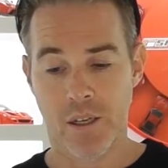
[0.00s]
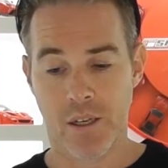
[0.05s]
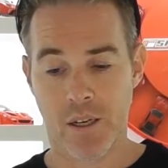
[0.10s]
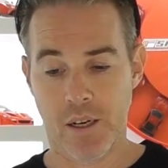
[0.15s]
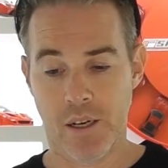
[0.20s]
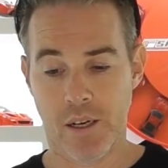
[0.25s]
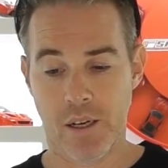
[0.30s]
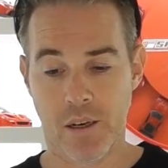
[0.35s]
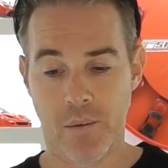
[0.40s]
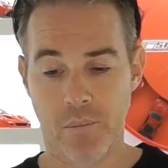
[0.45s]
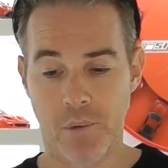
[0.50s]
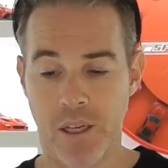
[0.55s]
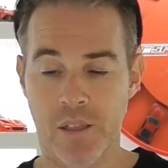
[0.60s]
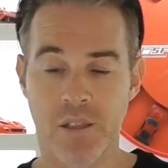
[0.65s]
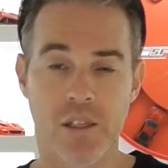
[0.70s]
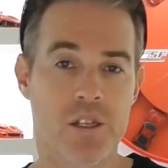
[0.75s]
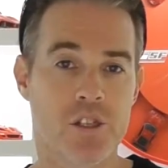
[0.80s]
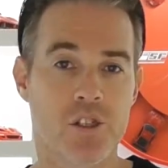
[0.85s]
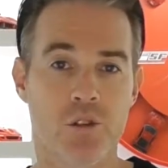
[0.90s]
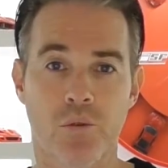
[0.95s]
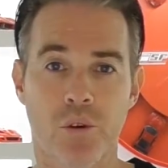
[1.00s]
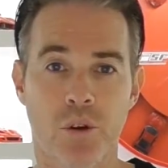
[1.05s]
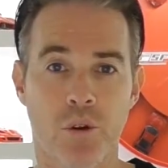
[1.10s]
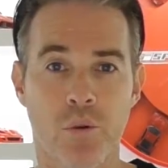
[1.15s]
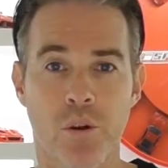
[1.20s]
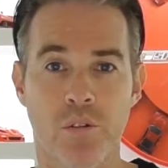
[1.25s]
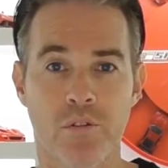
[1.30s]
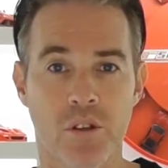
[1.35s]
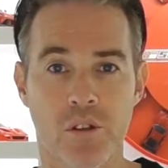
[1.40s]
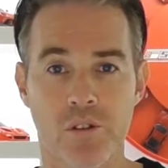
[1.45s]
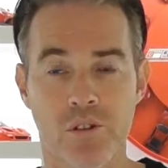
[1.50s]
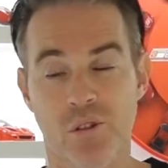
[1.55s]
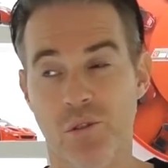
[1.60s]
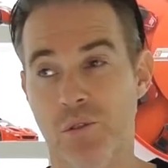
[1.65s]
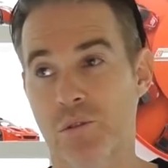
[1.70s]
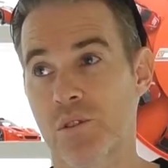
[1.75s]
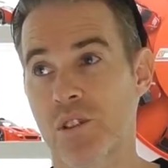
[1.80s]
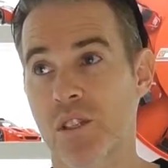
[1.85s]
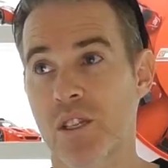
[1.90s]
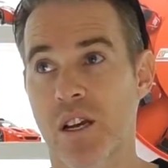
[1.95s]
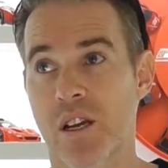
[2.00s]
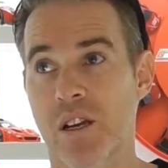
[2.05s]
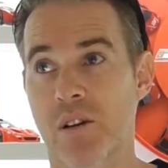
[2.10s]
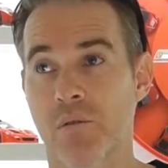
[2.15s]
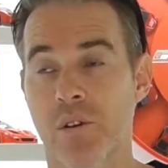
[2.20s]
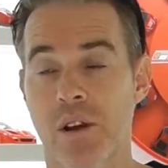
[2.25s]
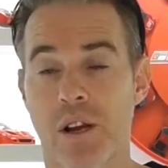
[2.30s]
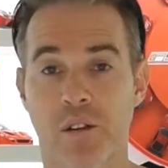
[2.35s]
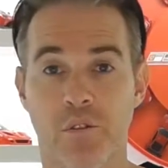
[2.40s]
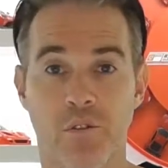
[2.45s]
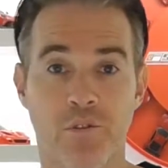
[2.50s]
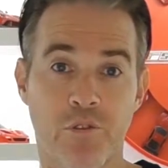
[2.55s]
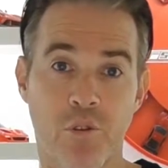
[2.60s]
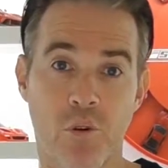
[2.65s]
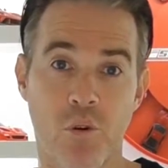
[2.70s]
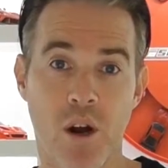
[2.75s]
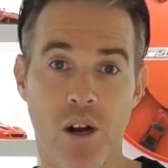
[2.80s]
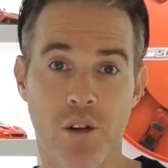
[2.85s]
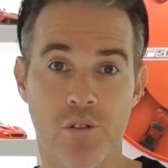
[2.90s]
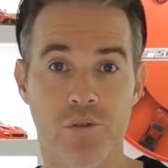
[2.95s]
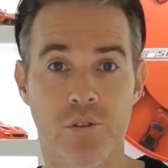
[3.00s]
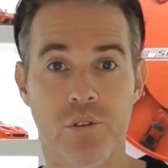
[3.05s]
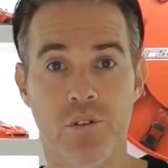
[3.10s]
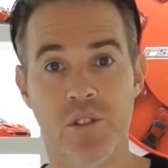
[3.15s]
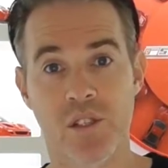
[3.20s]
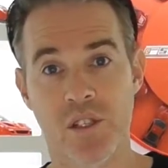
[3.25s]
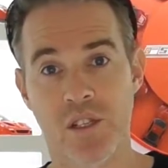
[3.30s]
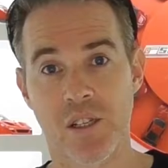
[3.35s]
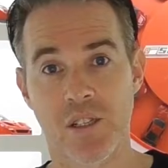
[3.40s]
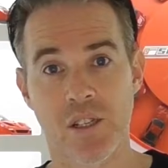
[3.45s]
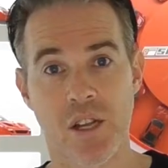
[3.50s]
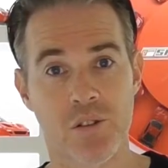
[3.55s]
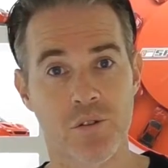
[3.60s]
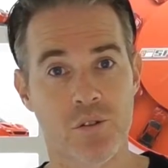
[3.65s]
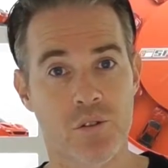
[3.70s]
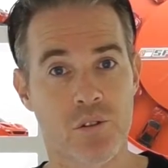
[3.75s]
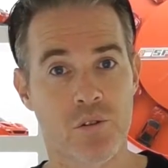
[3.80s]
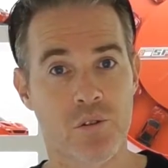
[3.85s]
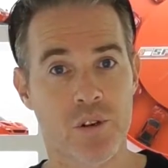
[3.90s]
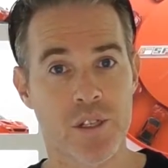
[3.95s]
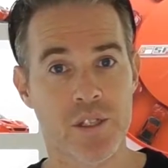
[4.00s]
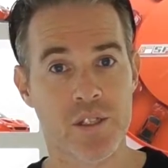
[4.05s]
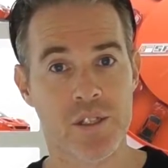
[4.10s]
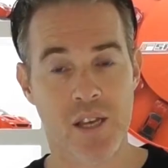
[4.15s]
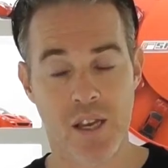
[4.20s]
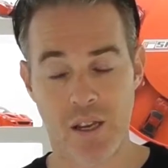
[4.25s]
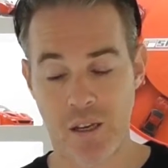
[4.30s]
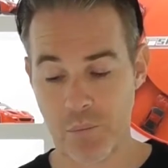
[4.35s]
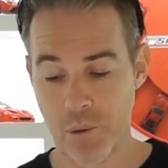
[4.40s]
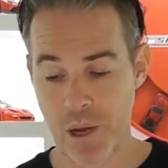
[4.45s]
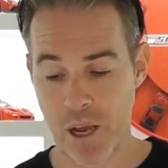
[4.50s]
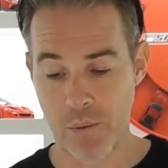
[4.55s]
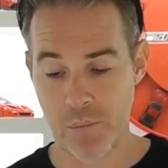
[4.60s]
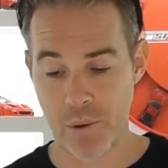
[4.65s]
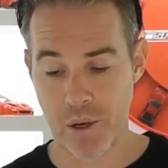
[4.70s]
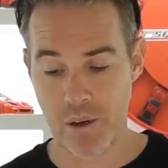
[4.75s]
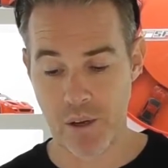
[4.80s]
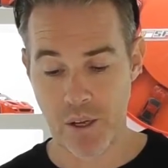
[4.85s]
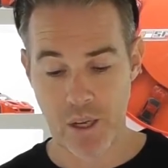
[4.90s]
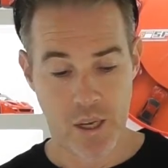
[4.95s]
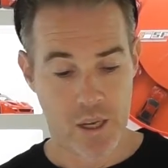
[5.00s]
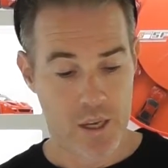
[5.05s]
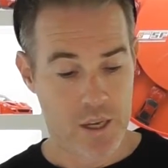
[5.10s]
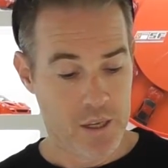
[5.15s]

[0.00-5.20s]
um, and these are equivalent to say around 400 600 grit sandpaper